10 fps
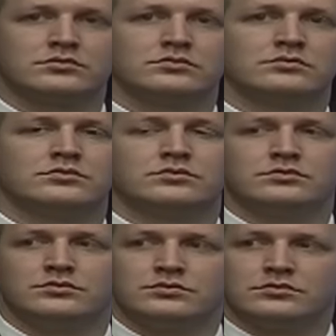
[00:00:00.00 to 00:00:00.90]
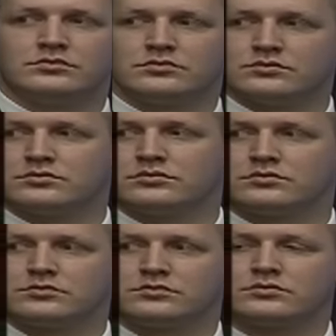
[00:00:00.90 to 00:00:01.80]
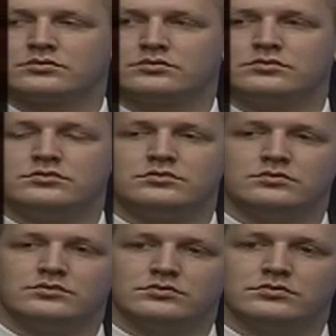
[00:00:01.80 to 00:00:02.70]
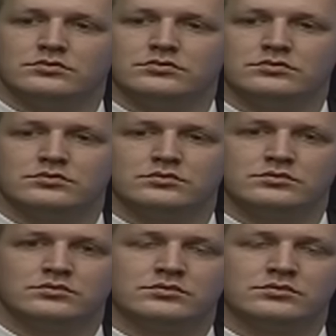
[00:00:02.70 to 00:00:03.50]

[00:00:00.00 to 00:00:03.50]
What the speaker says: (not speaking)